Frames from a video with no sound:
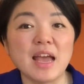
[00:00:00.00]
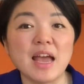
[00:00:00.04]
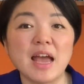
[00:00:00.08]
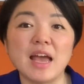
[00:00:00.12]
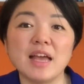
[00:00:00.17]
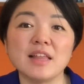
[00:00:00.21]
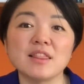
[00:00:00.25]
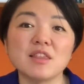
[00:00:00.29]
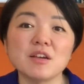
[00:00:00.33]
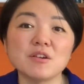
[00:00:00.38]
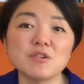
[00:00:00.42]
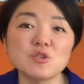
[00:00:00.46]

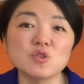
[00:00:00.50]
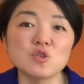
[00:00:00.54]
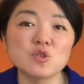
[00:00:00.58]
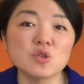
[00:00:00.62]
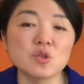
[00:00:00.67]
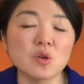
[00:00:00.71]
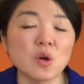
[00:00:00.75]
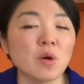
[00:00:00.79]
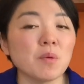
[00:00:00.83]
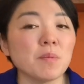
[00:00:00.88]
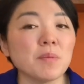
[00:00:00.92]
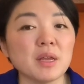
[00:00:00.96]
And there's
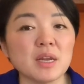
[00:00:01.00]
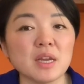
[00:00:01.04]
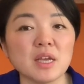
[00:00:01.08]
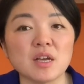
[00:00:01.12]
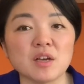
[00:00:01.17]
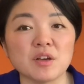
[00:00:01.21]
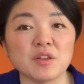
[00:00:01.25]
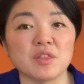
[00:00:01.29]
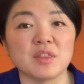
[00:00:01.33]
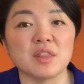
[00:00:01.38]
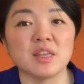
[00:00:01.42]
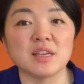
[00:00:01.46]
so many
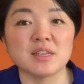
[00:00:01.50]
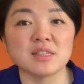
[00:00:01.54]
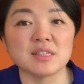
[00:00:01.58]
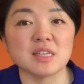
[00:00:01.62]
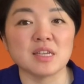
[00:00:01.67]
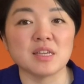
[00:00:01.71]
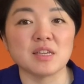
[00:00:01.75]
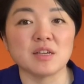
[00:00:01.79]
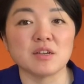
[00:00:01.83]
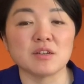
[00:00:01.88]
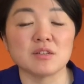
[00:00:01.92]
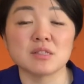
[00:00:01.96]
good things
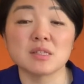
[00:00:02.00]
in here.